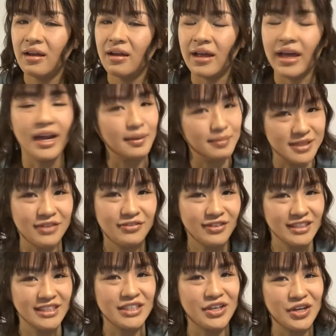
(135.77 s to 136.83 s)
And I'm
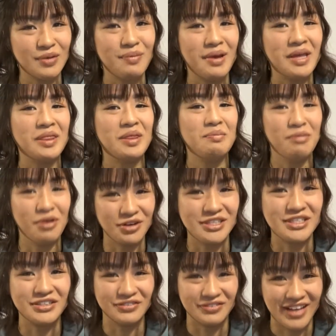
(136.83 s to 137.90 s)
definitely gonna make the
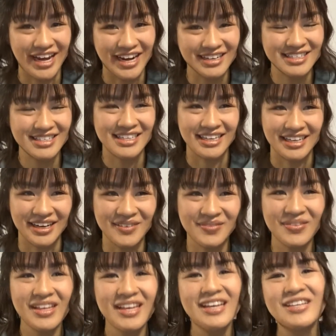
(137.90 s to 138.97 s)
most of that here.
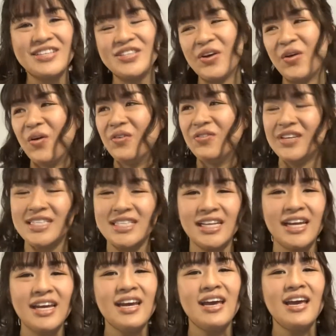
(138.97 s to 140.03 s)
So
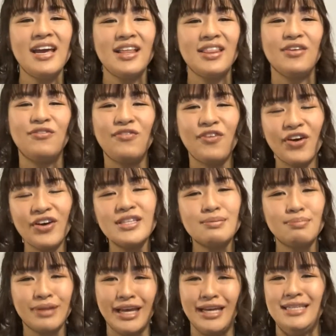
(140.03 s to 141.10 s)
obviously, the first
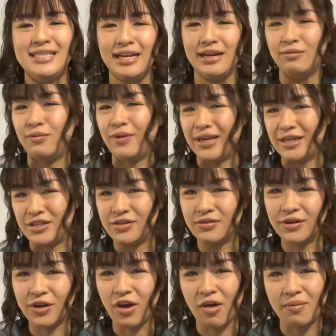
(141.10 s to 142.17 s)
place that I went to
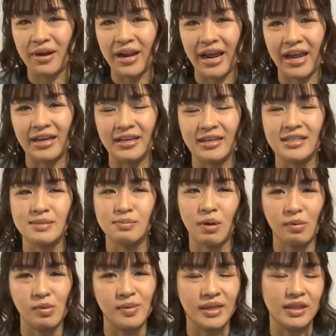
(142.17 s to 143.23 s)
in Copenhagen is
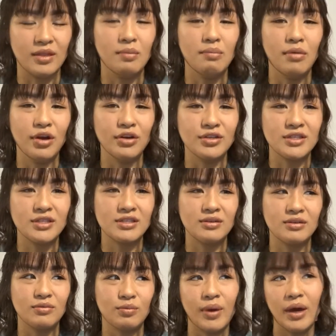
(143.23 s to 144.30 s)
probably the most
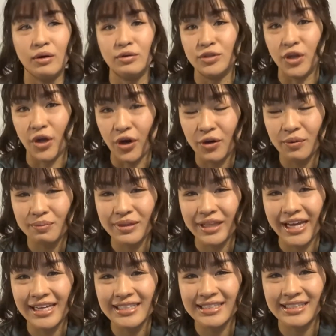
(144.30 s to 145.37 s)
well-known
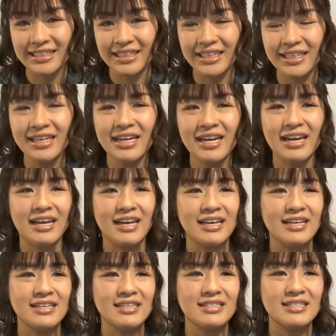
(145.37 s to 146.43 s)
place here, is